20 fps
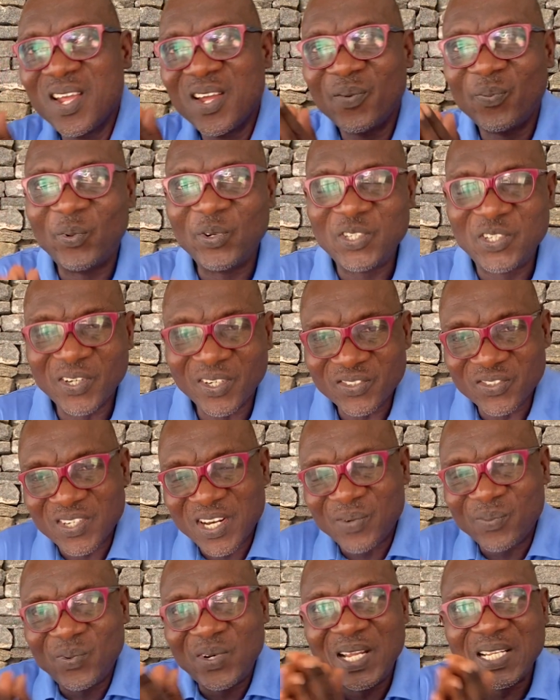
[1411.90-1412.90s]
will just
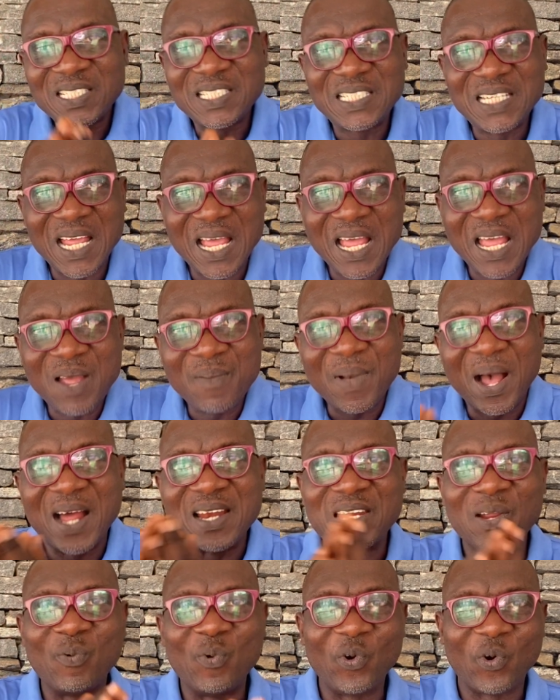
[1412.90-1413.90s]
regulate them and
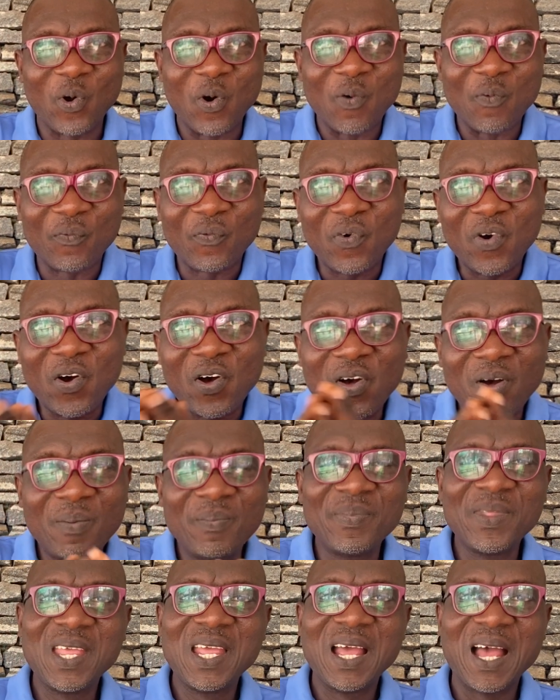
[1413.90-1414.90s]
they will conform
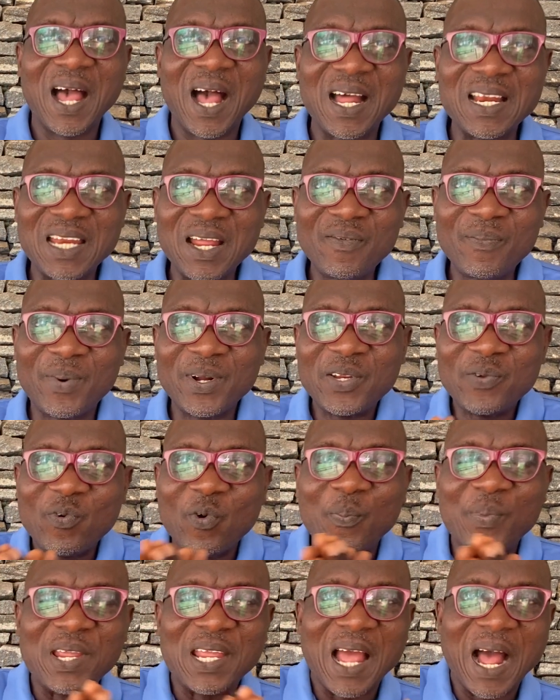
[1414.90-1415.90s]
and everybody will
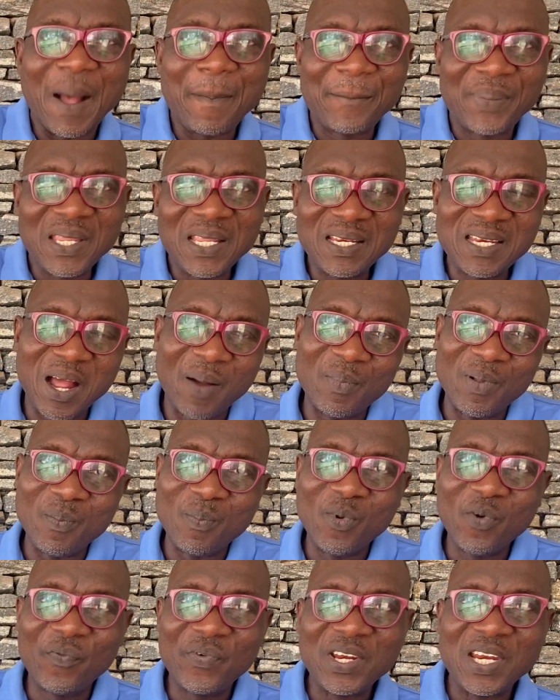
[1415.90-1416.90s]
be happy. There'll be
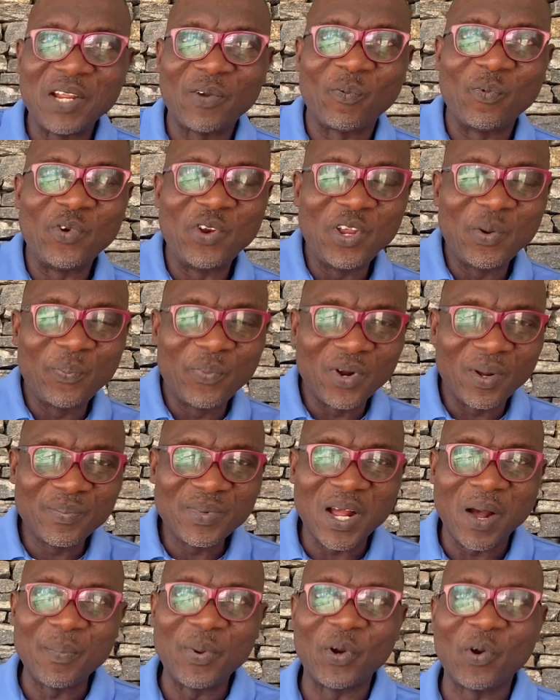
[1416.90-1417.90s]
moving equilibrium,
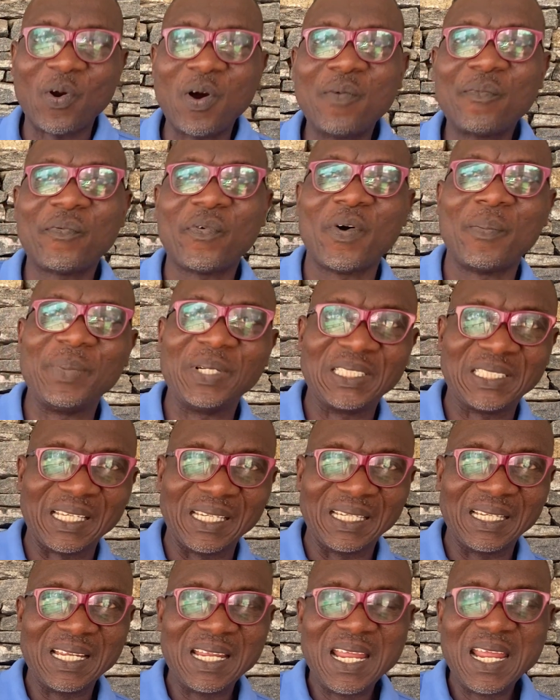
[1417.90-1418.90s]
there'll be conformity.
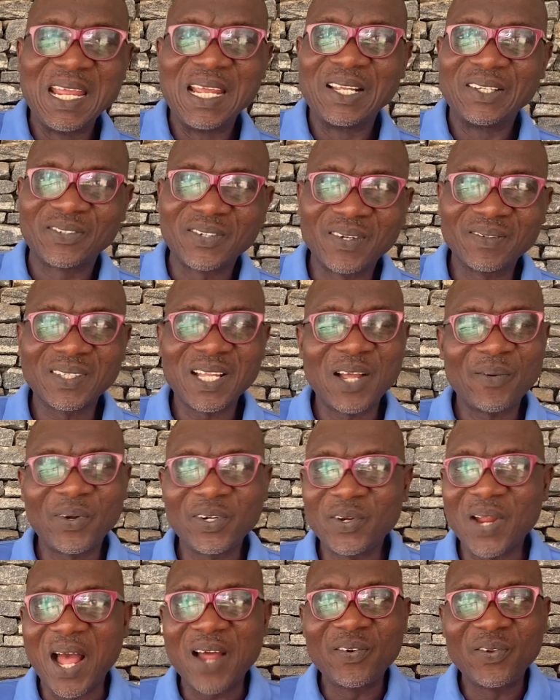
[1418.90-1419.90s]
Sometimes,
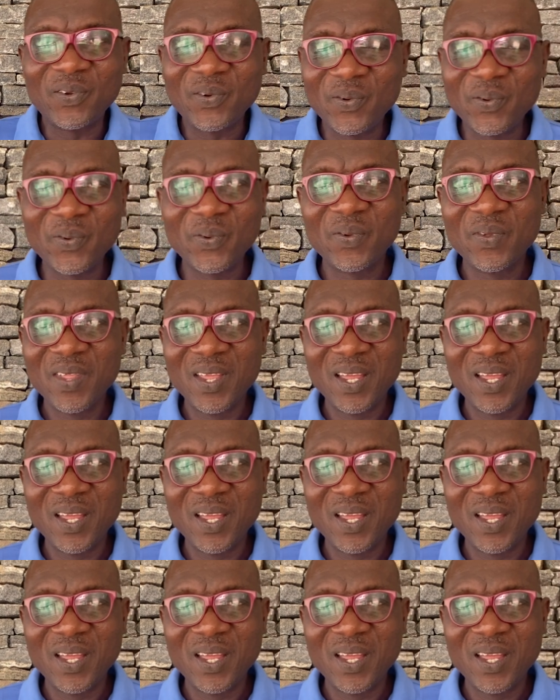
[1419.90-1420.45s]
how do you